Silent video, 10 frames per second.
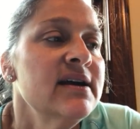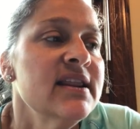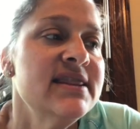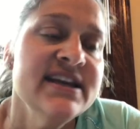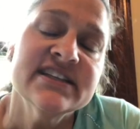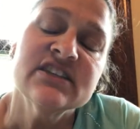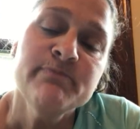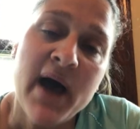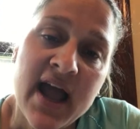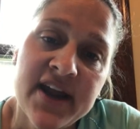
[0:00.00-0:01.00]
The
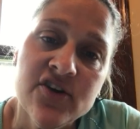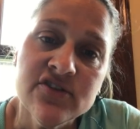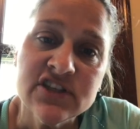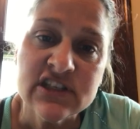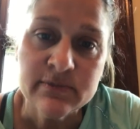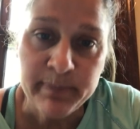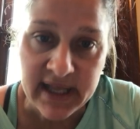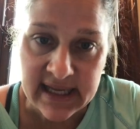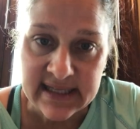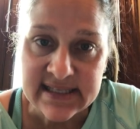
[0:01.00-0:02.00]
spider
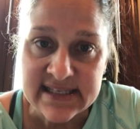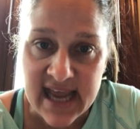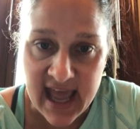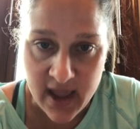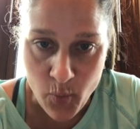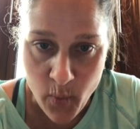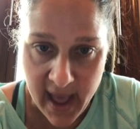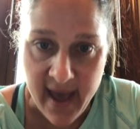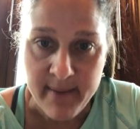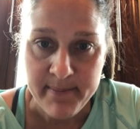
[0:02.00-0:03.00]
spins a
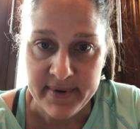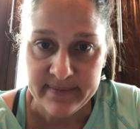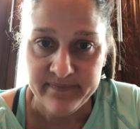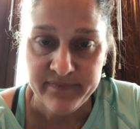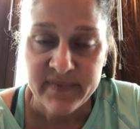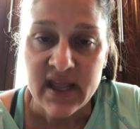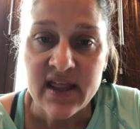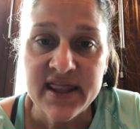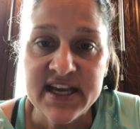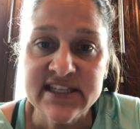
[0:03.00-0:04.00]
web.
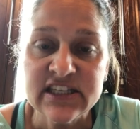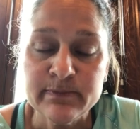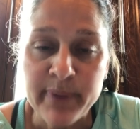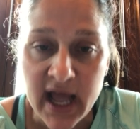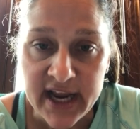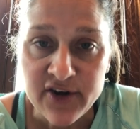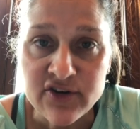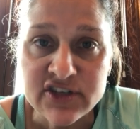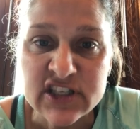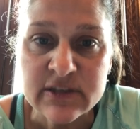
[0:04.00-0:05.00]
The
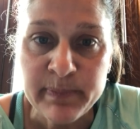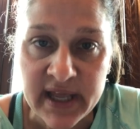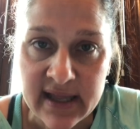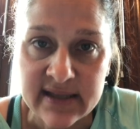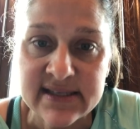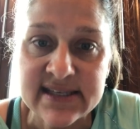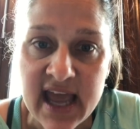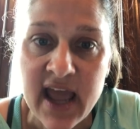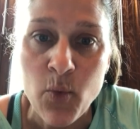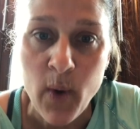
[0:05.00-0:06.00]
spider spins
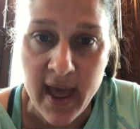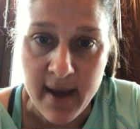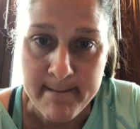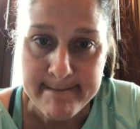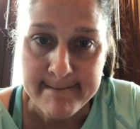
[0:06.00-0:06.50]
a web.